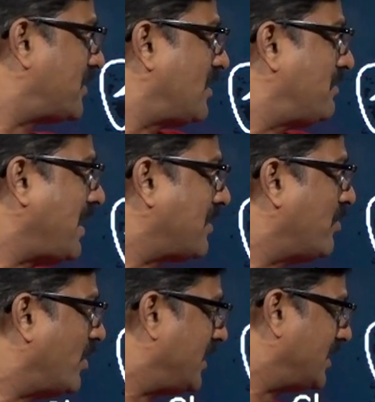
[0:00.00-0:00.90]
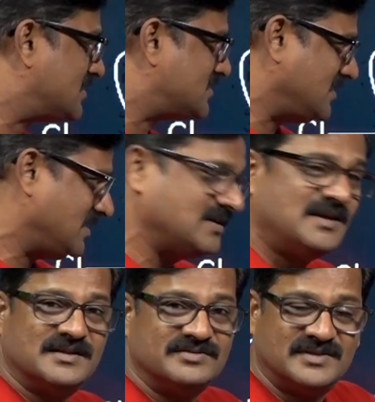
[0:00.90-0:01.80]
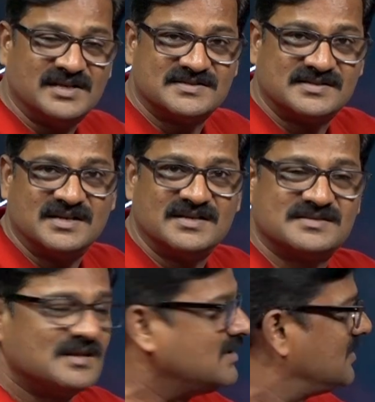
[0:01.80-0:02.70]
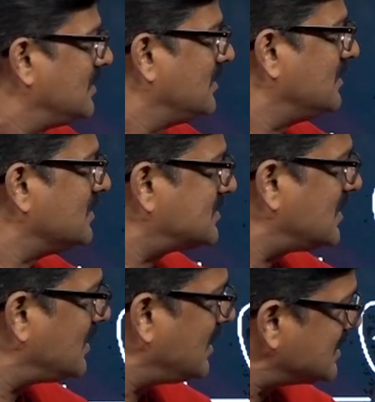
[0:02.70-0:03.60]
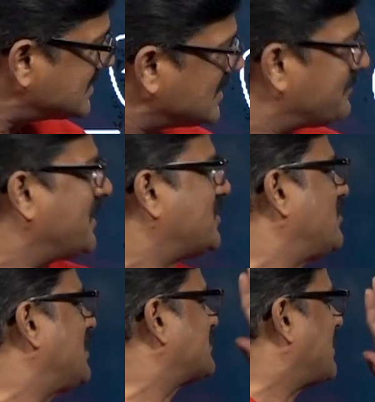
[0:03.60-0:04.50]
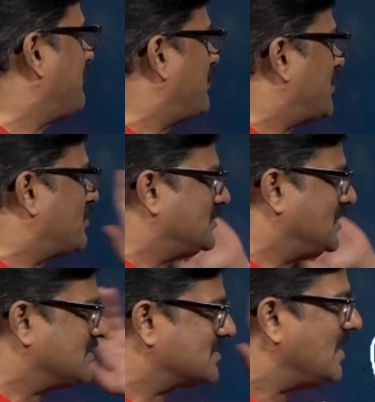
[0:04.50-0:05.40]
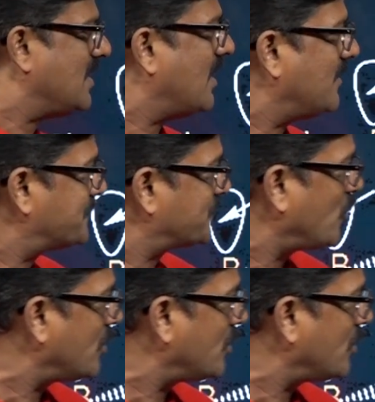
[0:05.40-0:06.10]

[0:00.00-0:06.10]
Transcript: orbital back bonding is seen. This is little less effective as compared to this. Of